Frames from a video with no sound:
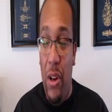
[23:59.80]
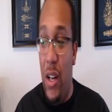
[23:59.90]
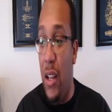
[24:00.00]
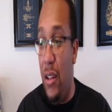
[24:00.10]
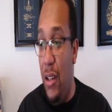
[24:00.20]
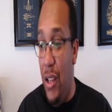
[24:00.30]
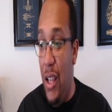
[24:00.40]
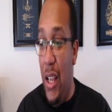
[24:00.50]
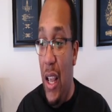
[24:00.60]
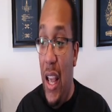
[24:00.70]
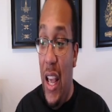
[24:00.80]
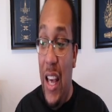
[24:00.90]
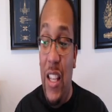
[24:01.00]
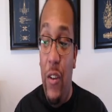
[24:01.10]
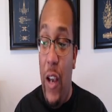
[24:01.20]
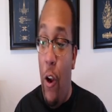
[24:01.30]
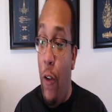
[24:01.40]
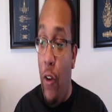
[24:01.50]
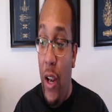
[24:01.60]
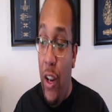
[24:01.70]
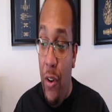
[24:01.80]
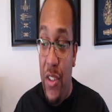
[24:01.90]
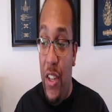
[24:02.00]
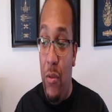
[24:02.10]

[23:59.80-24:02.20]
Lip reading: in. And then you've got all of our hindrances. We